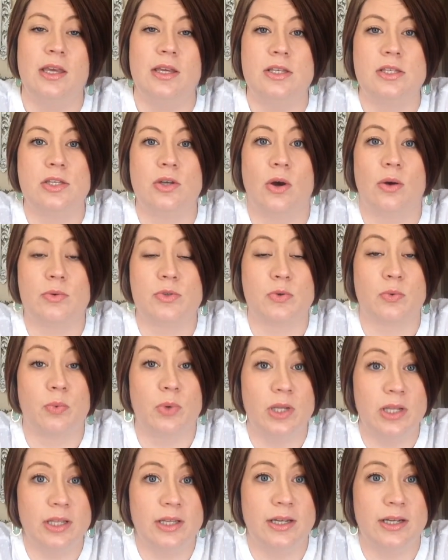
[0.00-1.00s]
So I was
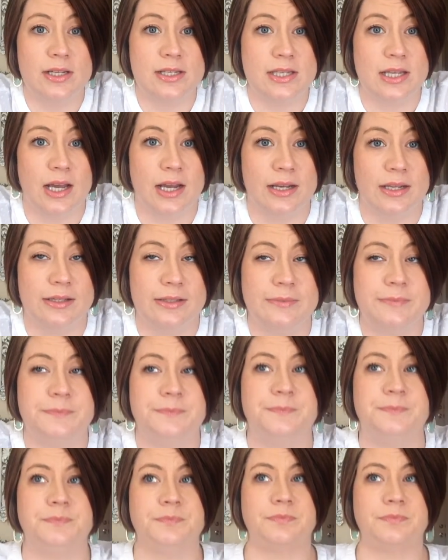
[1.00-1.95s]
really excited.